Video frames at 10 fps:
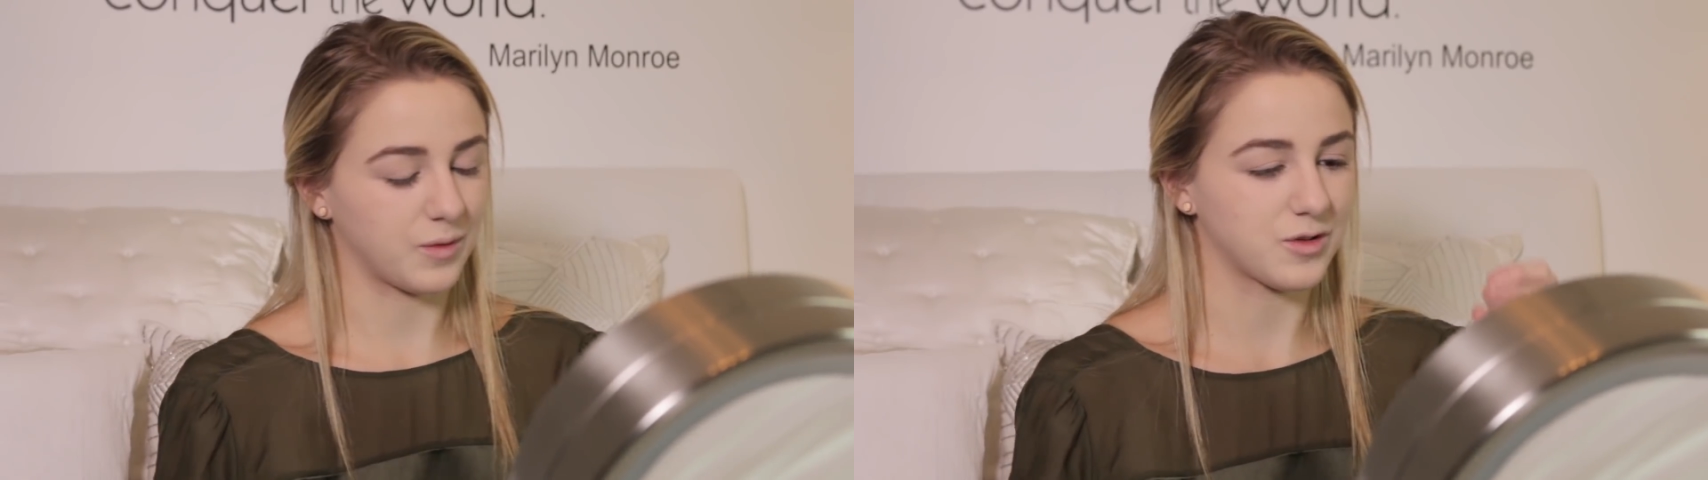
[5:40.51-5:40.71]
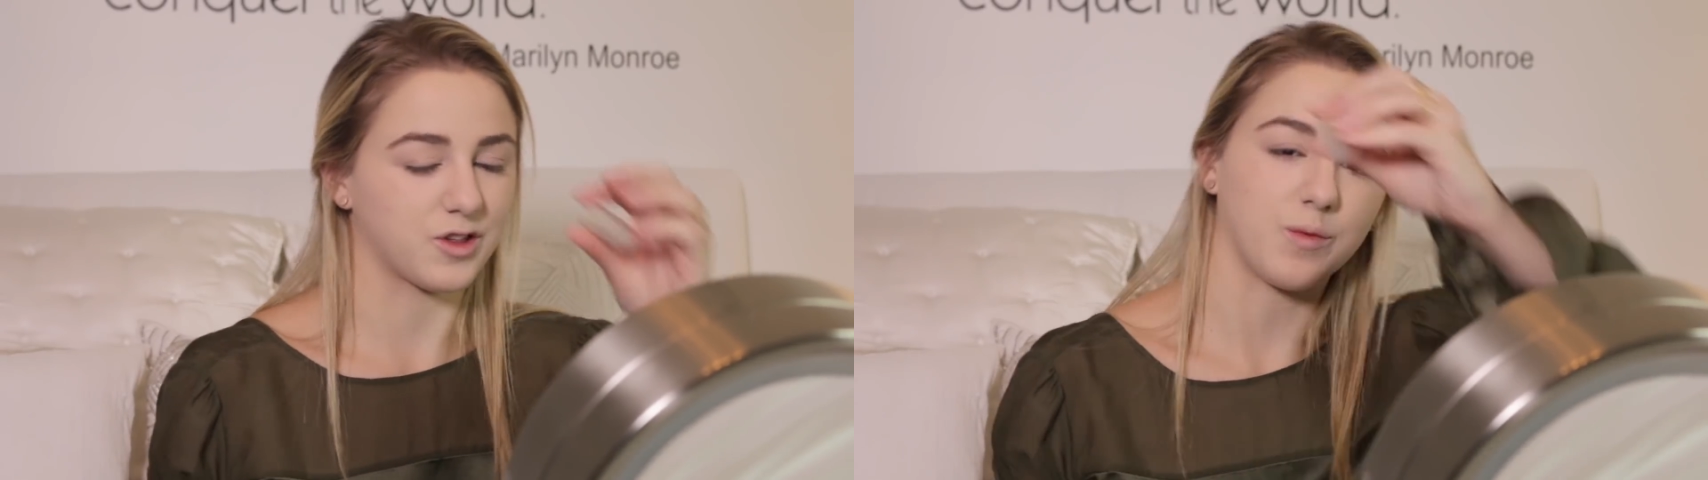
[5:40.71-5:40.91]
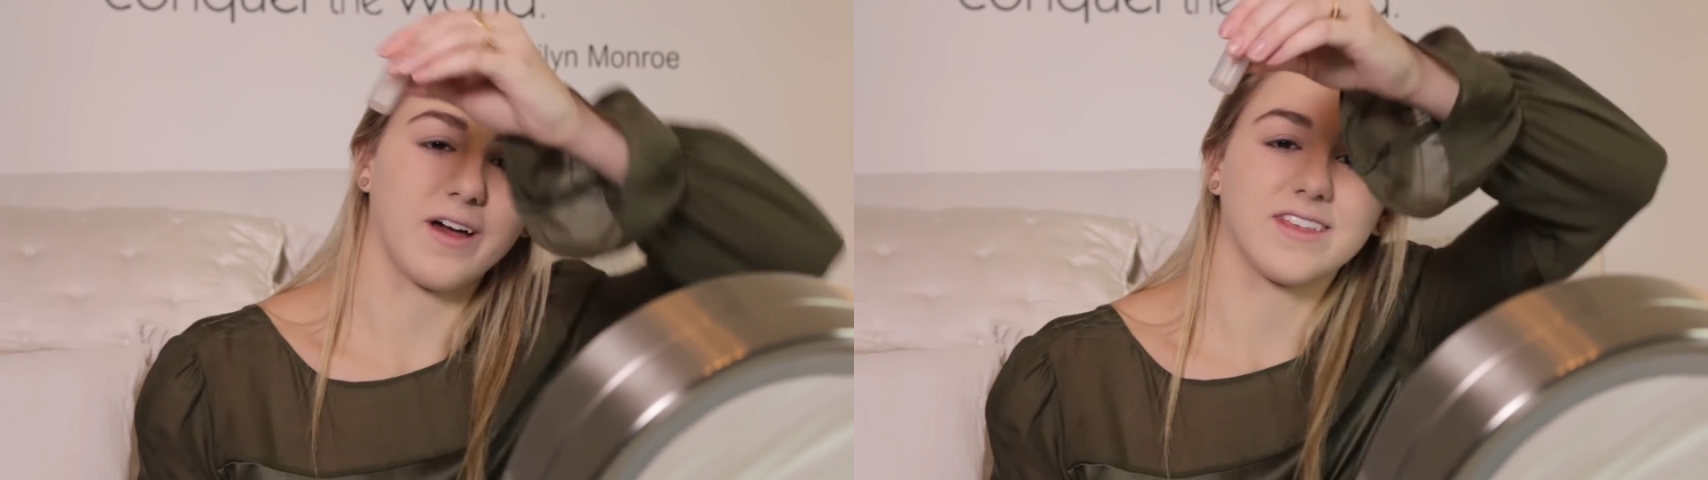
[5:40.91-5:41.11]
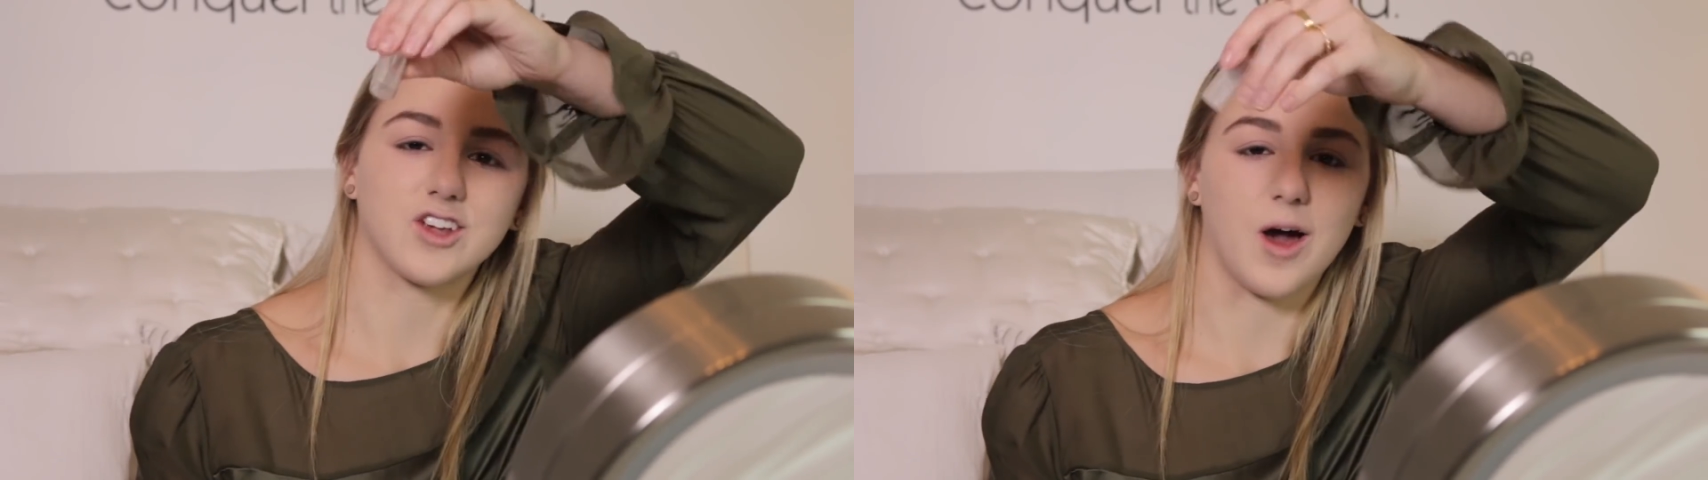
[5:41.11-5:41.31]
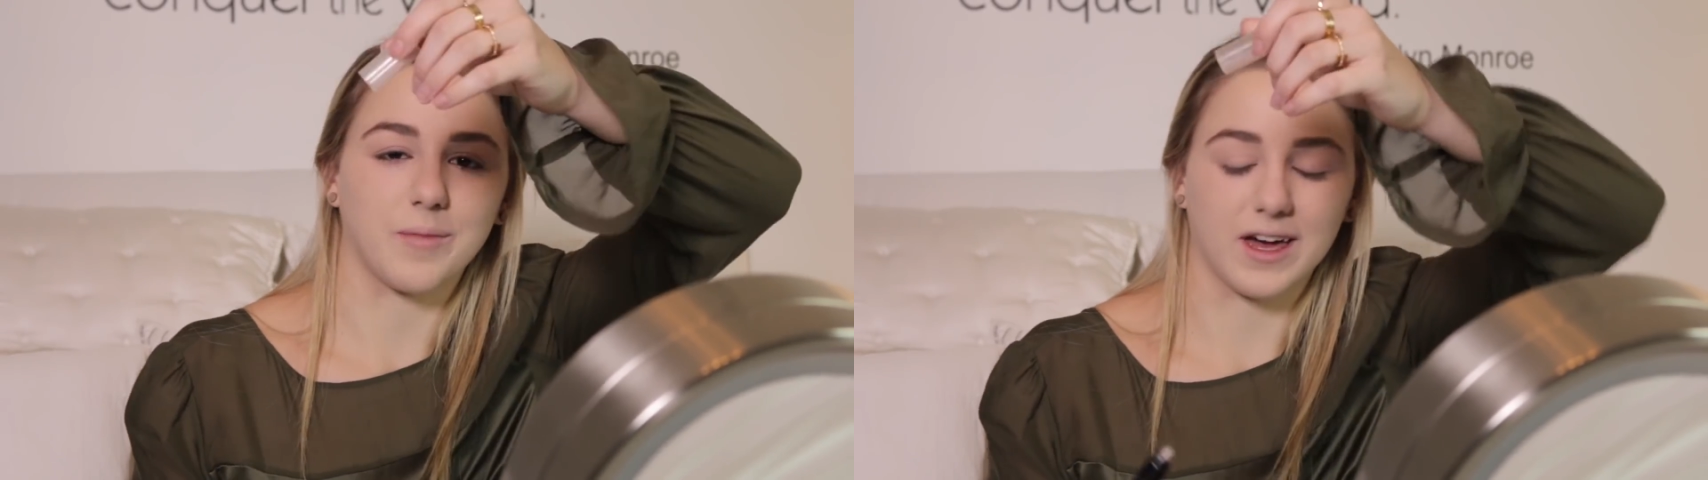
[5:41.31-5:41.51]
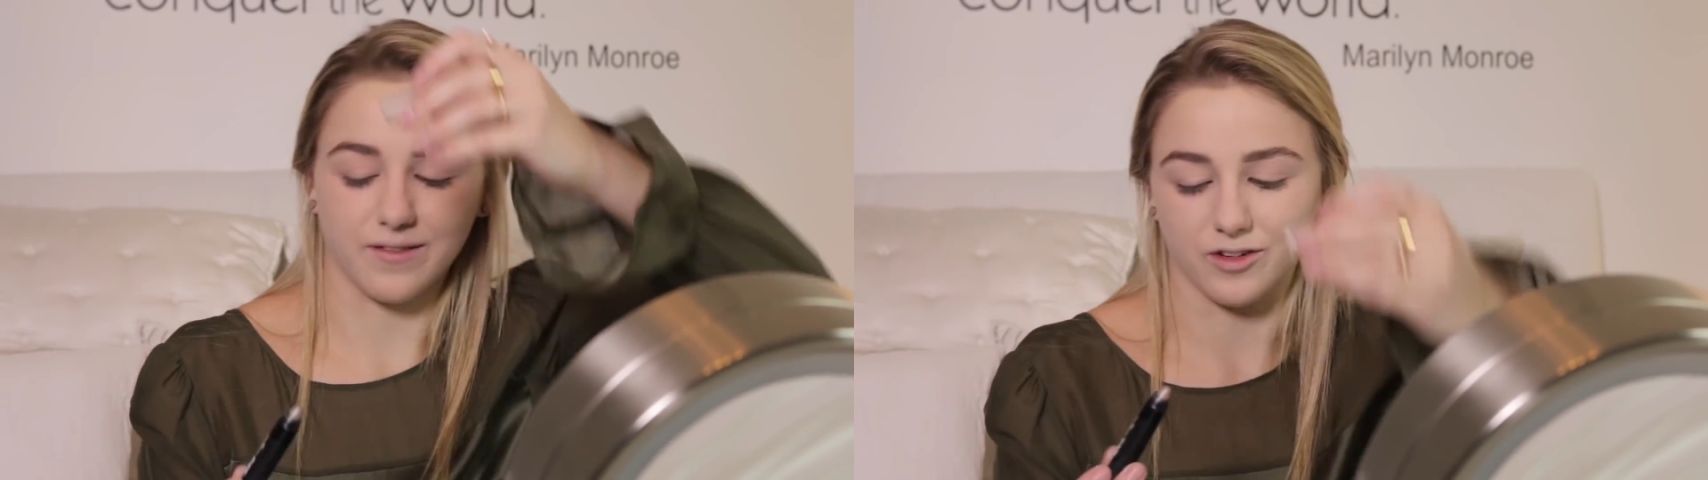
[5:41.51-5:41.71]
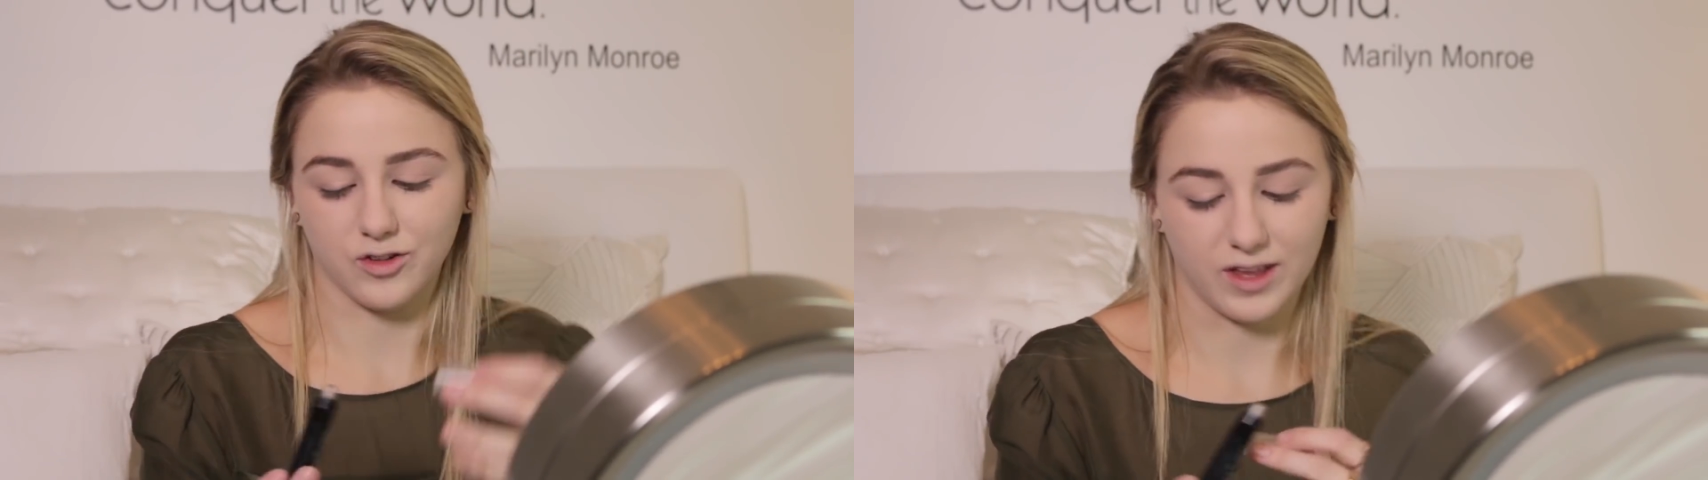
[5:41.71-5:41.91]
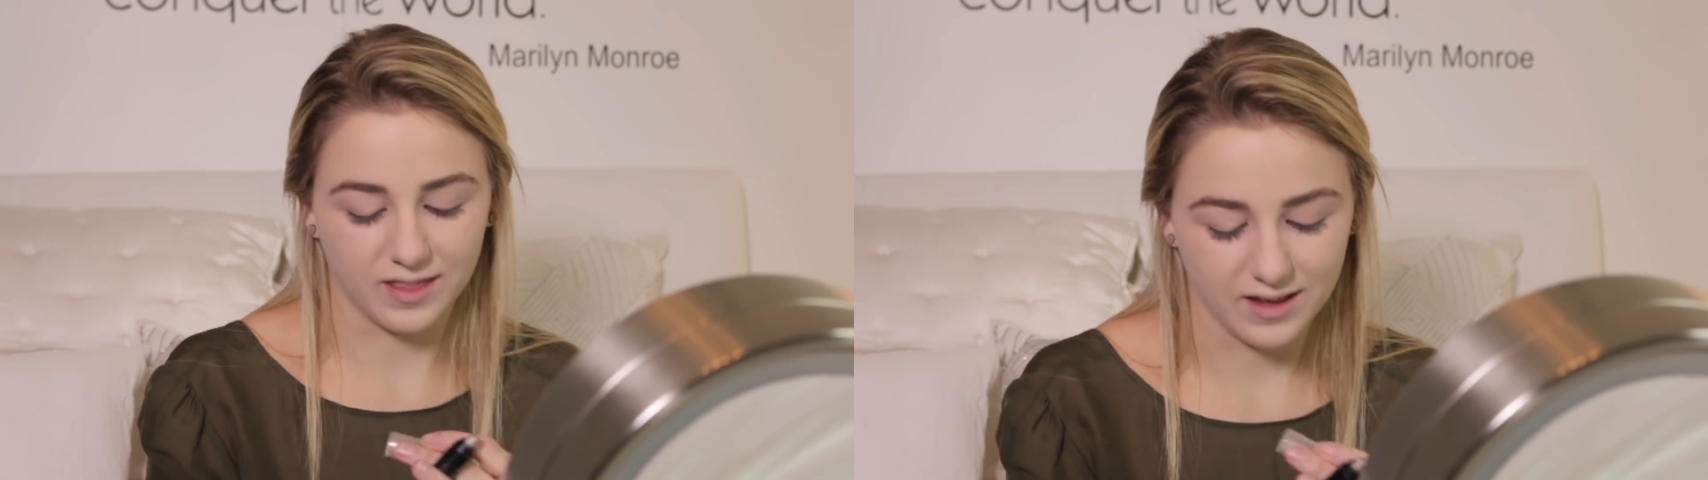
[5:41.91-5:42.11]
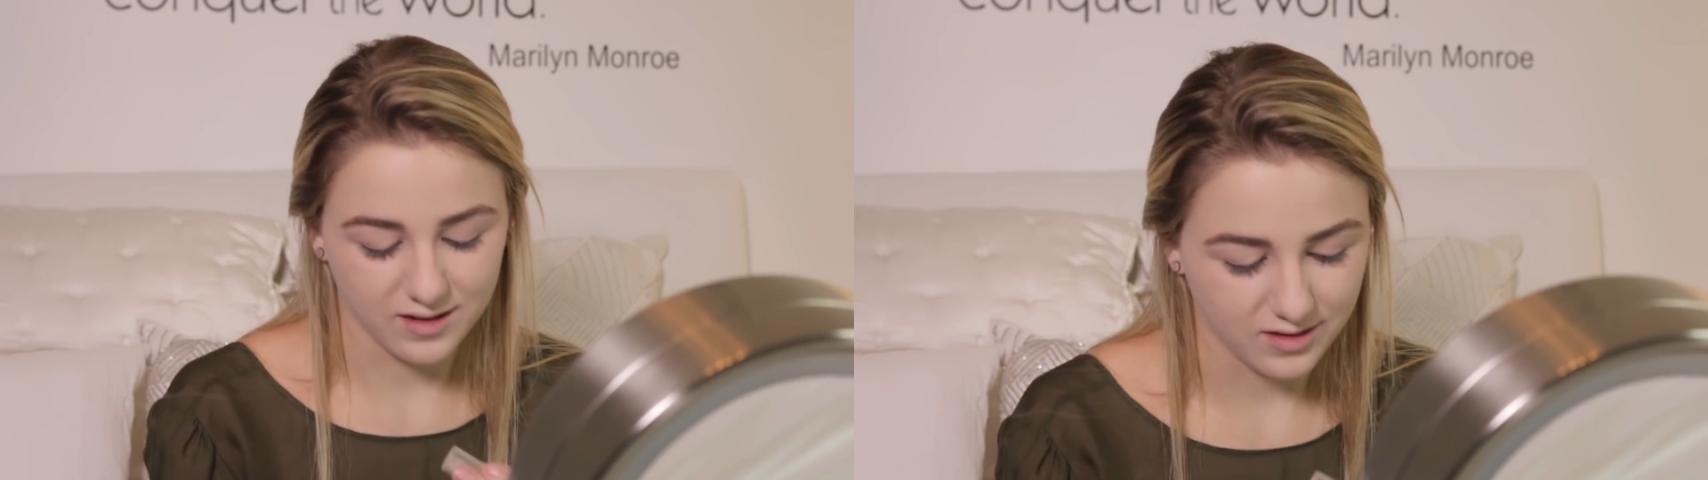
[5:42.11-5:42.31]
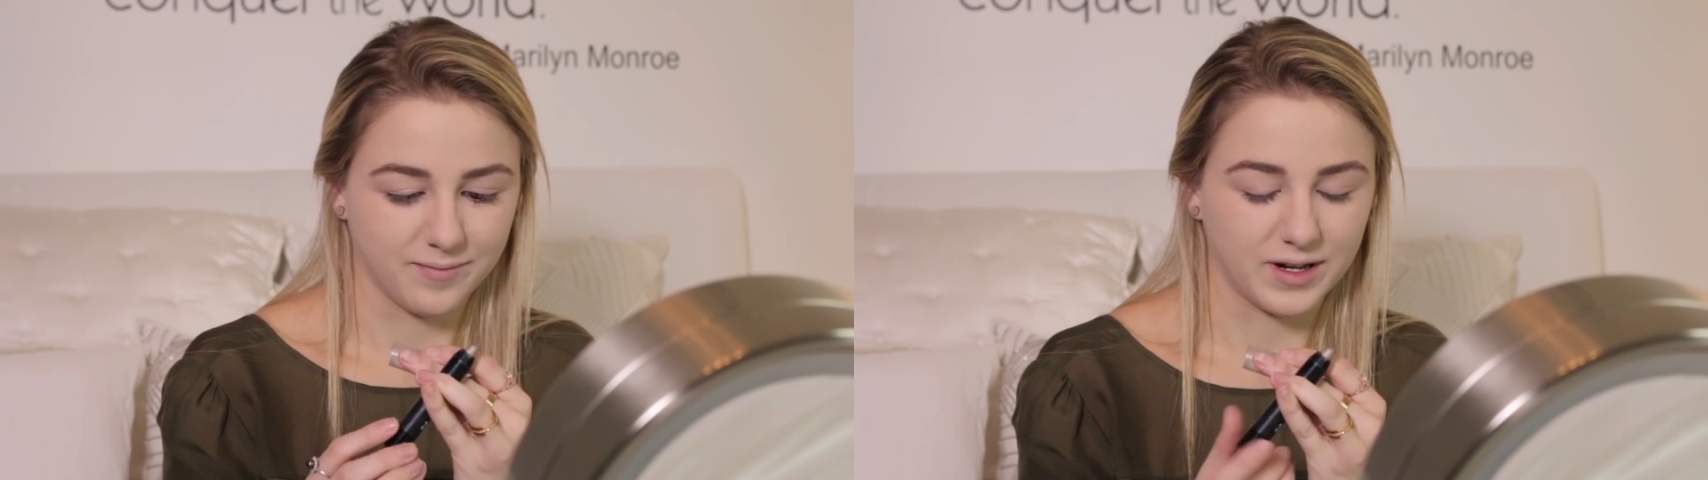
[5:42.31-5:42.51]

which is why the top kind of looks like this.